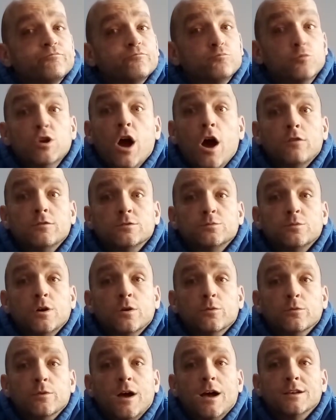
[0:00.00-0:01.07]
We are as
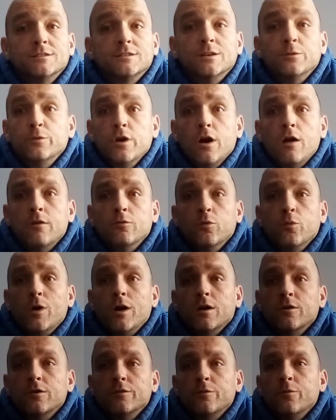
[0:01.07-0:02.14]
well, actually. We are all one
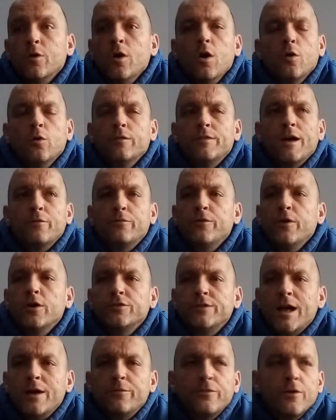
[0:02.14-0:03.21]
consciousness. That
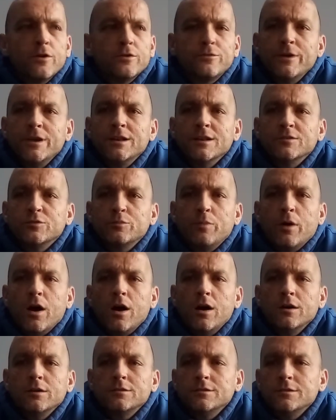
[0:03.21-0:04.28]
first thing that
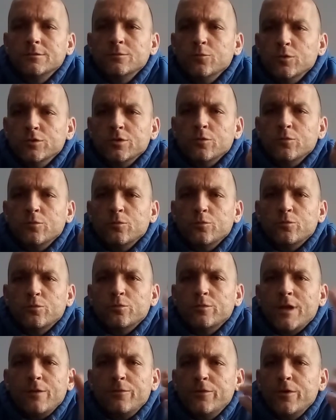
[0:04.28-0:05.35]
sparked was
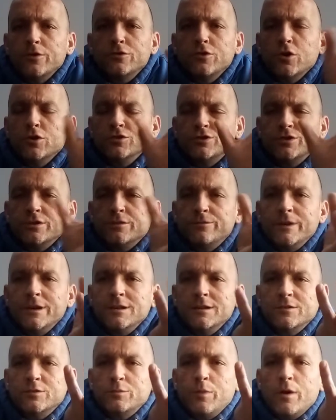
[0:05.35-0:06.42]
that first conscious thing
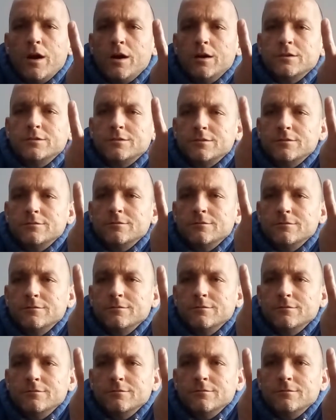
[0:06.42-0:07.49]
that sparked.
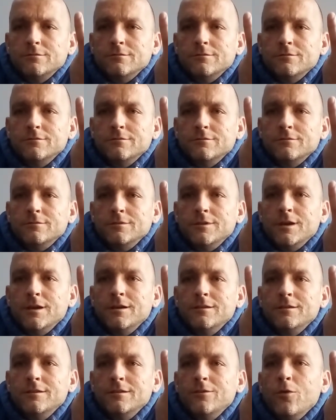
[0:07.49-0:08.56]
Yeah.
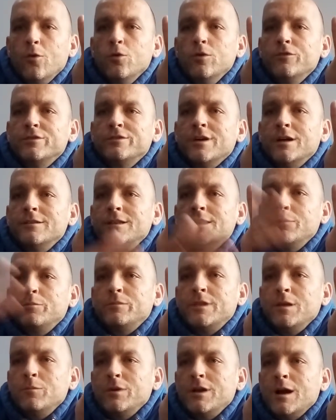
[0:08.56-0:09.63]
All of a sudden, it
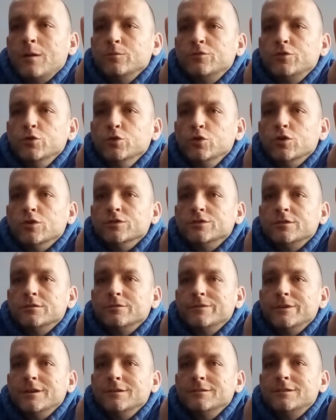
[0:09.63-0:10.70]
didn't become two conscious
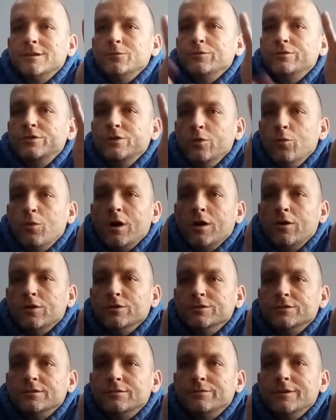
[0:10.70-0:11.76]
things. It was still one
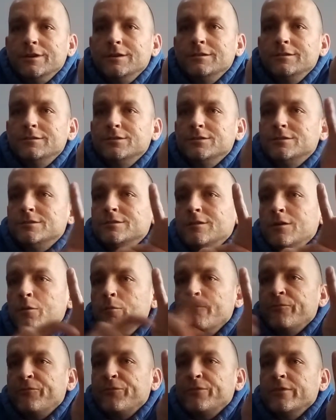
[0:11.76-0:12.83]
conscious thing, just
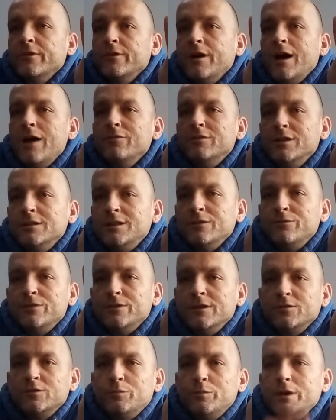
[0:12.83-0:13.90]
having a different
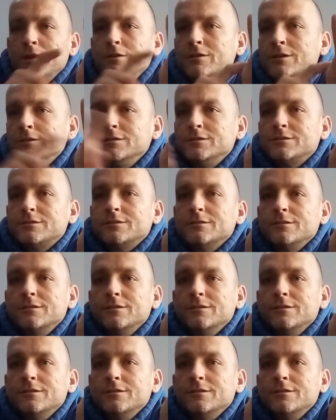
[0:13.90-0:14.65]
experience.